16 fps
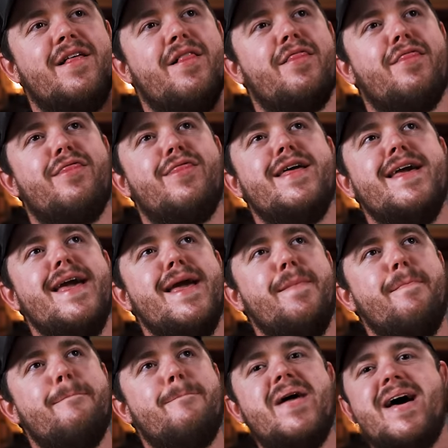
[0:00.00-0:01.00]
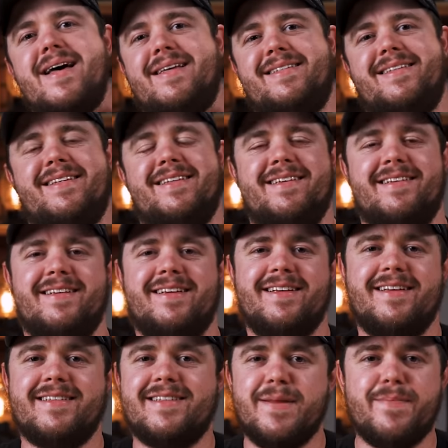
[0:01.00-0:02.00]
the best.
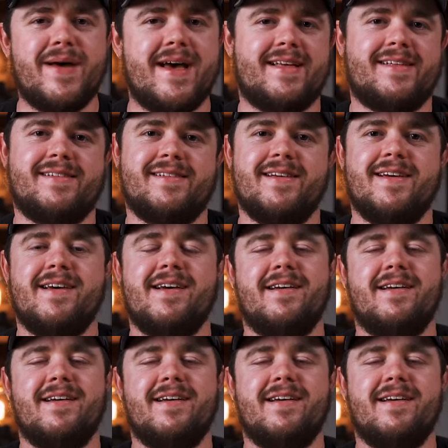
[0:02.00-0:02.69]
It's the best.